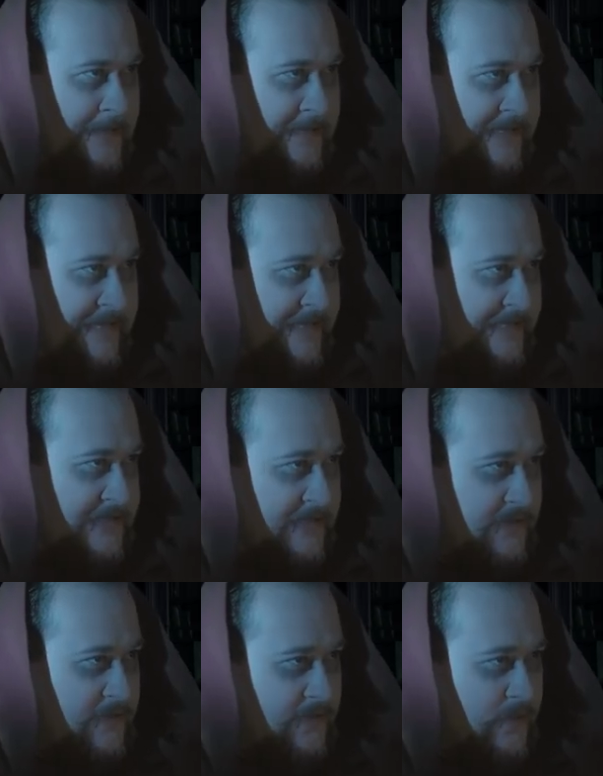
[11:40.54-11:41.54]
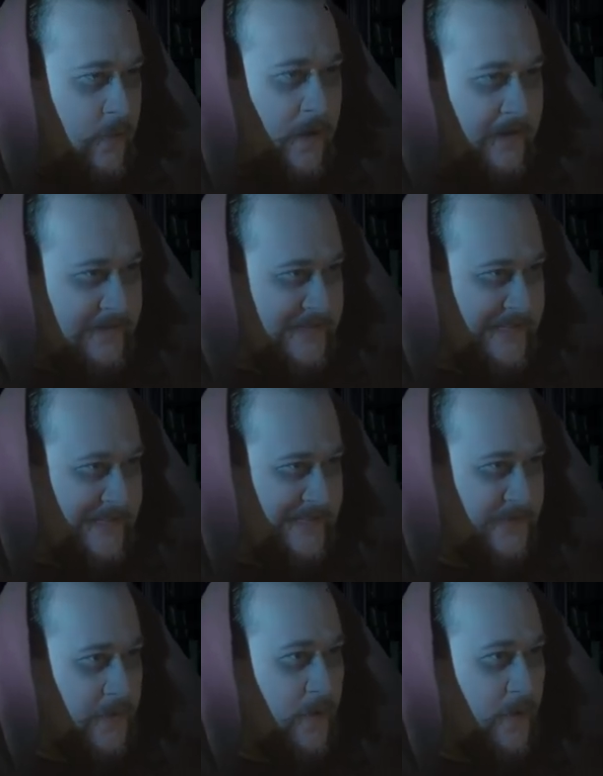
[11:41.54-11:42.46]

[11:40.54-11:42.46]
that these qualities were